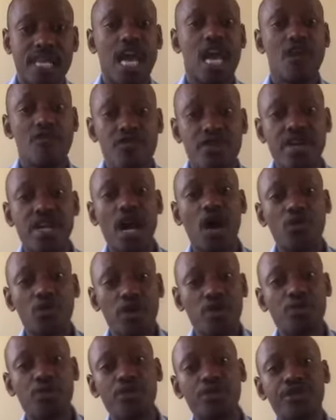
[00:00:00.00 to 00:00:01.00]
Every cow
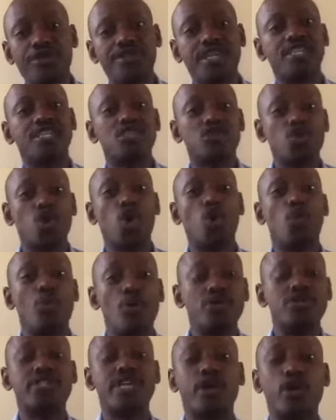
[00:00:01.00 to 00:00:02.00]
that produces is
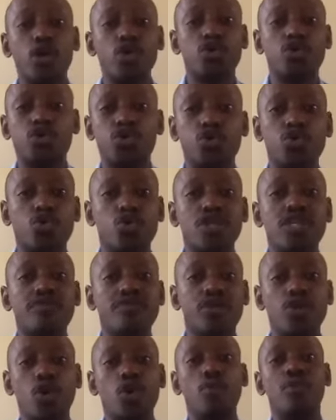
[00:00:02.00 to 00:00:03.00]
almost a loss to you. Not
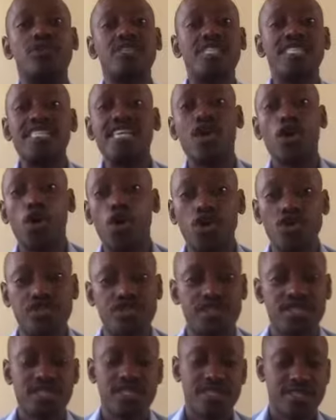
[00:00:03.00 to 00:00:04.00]
even almost, it's a
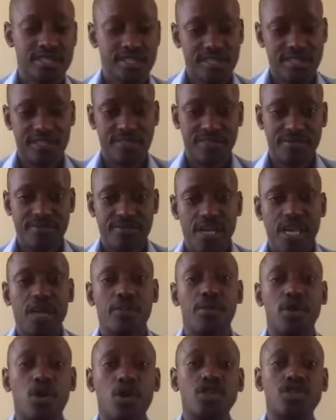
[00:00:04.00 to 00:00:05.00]
loss.
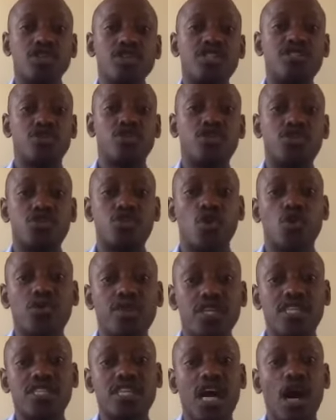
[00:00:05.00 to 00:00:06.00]
Because you did not stock
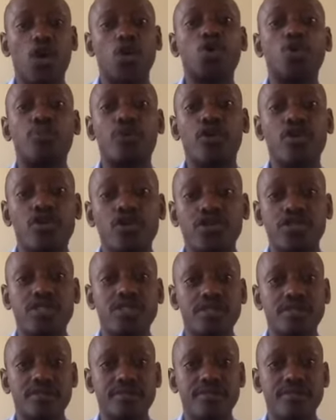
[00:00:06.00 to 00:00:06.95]
this cow to produce.